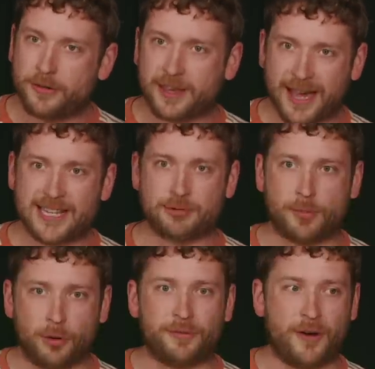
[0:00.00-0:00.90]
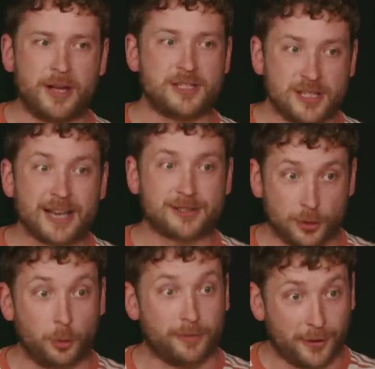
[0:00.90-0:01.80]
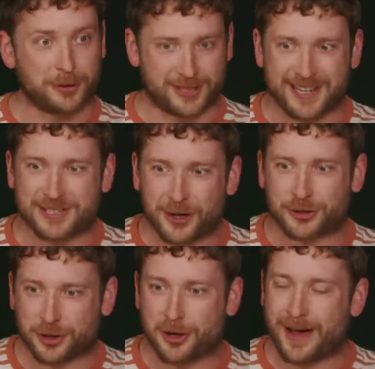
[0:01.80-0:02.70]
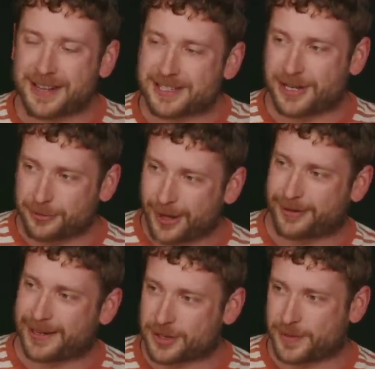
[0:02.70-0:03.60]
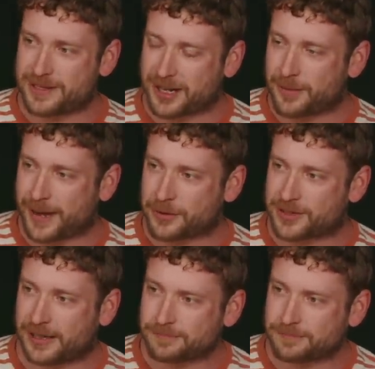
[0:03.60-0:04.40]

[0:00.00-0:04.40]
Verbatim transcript: the Casey report finds, yes, that all of those things are true, and still nothing has been done about it.